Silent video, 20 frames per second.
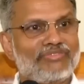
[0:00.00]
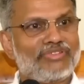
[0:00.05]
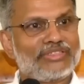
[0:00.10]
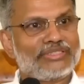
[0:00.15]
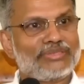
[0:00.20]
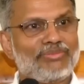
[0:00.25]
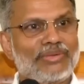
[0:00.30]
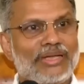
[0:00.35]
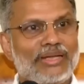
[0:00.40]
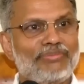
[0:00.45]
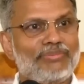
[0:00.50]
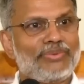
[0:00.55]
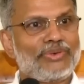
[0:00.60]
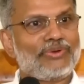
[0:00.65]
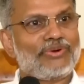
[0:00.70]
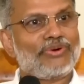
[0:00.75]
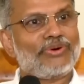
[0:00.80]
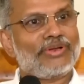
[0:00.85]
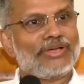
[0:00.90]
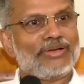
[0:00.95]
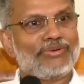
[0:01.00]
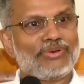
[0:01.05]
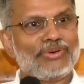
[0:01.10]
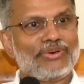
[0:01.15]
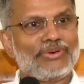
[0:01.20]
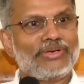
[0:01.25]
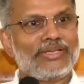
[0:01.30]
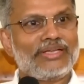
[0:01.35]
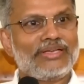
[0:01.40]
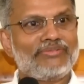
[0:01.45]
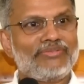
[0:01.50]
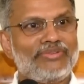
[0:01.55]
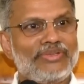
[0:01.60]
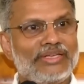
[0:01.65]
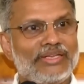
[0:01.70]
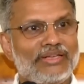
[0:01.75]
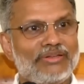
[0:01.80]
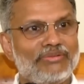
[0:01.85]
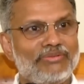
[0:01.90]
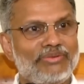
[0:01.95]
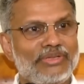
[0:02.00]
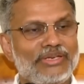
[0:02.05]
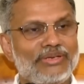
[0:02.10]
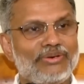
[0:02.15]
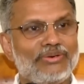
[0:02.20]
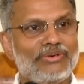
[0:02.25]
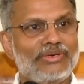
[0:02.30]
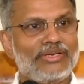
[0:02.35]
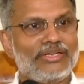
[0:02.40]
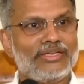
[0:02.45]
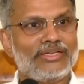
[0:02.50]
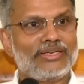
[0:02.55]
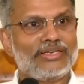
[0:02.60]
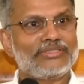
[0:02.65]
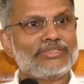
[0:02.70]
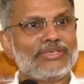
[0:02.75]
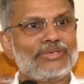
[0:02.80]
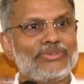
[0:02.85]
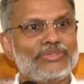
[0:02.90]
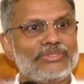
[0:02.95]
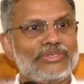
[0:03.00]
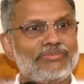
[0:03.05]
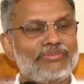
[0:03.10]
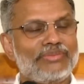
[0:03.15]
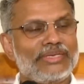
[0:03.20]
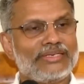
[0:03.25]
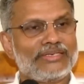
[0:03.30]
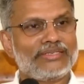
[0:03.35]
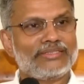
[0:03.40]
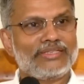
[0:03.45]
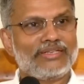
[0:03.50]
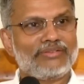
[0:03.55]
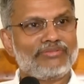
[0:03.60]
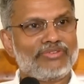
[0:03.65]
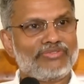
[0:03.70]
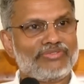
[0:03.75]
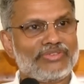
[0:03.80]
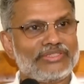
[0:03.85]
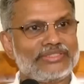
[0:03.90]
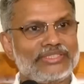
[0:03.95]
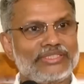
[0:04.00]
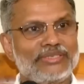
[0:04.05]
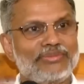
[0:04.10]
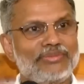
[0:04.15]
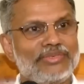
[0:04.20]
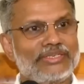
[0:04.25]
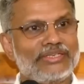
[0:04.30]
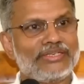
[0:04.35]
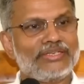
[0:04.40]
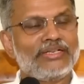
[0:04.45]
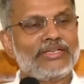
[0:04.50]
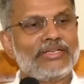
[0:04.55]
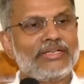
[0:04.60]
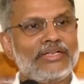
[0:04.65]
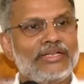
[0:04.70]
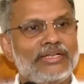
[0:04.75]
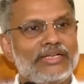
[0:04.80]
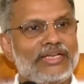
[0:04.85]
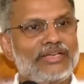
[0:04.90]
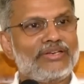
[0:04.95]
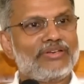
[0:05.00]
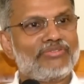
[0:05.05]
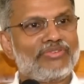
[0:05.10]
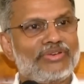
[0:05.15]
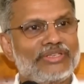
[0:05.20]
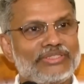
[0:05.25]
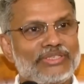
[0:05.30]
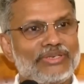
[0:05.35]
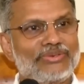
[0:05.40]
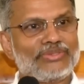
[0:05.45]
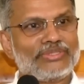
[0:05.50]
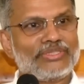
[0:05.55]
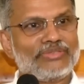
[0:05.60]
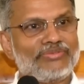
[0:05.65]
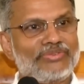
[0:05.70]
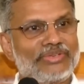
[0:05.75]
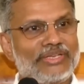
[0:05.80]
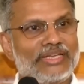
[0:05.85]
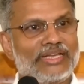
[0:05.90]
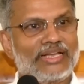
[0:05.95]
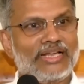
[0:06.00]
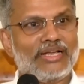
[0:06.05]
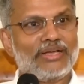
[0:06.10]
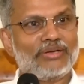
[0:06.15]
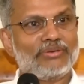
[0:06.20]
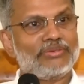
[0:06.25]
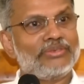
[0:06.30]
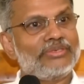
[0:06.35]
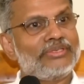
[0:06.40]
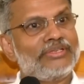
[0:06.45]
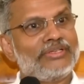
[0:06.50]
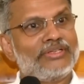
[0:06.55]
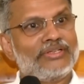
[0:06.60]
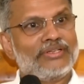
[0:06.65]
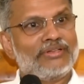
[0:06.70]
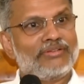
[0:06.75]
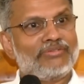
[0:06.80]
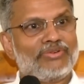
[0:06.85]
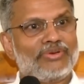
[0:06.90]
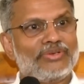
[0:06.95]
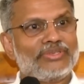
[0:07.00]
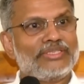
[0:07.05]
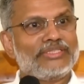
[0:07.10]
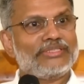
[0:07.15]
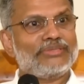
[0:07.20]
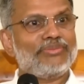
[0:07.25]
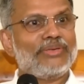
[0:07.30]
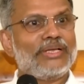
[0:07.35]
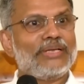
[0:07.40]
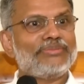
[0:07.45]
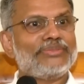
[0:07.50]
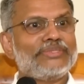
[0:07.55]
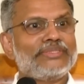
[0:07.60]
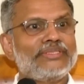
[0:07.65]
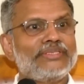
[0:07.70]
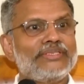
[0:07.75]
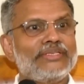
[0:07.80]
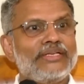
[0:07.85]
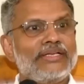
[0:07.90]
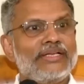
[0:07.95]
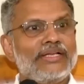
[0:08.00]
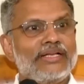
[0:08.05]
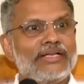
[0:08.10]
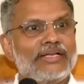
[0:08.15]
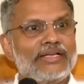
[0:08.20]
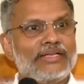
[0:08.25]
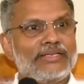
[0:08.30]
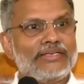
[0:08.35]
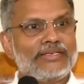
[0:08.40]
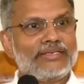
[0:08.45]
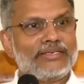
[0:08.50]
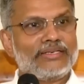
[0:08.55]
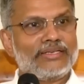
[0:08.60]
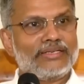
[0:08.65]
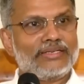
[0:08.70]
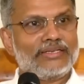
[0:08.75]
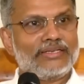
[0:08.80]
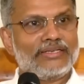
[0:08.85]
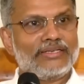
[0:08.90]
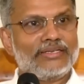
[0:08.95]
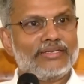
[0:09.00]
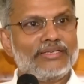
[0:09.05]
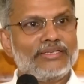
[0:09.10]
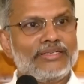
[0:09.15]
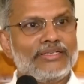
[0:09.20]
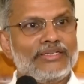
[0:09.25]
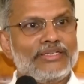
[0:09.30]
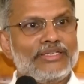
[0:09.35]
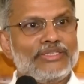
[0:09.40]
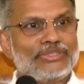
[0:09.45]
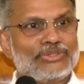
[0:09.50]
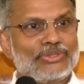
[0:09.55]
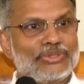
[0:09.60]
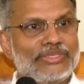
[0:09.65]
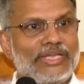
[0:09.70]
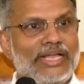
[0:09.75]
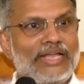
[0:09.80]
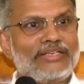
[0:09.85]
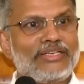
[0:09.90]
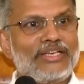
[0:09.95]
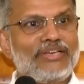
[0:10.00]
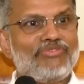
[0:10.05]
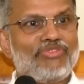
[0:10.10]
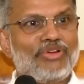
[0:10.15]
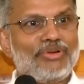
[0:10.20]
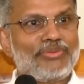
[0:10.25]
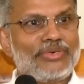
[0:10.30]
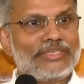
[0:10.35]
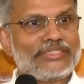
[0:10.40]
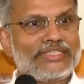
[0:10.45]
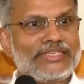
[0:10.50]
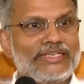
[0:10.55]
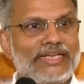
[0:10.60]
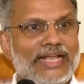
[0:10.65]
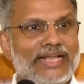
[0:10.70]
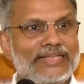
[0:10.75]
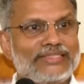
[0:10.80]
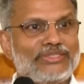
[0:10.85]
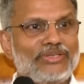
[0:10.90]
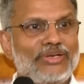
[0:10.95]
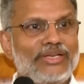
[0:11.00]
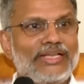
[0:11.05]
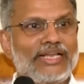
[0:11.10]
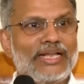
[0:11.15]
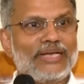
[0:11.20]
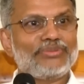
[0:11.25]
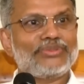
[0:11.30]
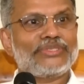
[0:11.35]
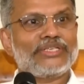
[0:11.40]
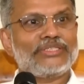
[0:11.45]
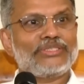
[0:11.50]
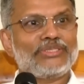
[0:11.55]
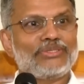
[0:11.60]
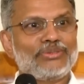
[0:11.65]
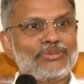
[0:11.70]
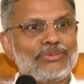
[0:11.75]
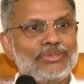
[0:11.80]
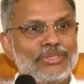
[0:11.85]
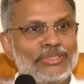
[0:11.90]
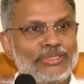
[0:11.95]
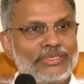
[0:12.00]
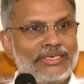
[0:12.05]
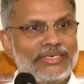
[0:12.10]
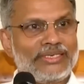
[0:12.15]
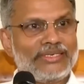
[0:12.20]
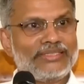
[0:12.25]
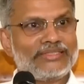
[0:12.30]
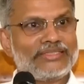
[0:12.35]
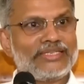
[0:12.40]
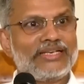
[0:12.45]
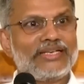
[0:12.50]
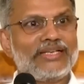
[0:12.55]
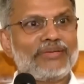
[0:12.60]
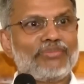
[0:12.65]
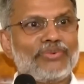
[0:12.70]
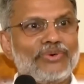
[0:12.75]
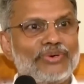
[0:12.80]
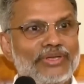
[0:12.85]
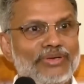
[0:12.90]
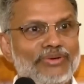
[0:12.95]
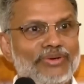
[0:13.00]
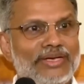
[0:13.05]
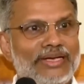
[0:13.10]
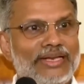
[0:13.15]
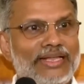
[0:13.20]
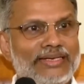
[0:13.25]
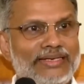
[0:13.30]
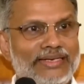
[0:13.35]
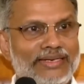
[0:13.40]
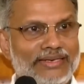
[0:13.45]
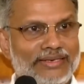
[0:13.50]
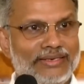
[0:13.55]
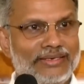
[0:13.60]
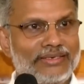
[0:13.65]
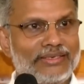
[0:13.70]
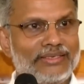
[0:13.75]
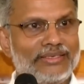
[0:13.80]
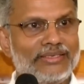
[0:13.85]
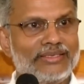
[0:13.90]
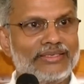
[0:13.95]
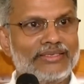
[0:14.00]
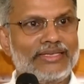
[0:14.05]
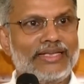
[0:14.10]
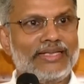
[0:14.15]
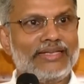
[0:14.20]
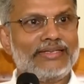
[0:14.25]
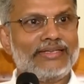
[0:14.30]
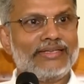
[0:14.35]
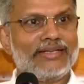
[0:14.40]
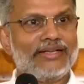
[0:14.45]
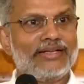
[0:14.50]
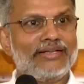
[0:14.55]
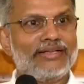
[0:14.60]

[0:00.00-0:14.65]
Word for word: mapped on our own and we have very good uh, resolution, better than 50 centimeter kind of resolution we have for these maps. And uh, so that information actually helps us to decide upon our landing area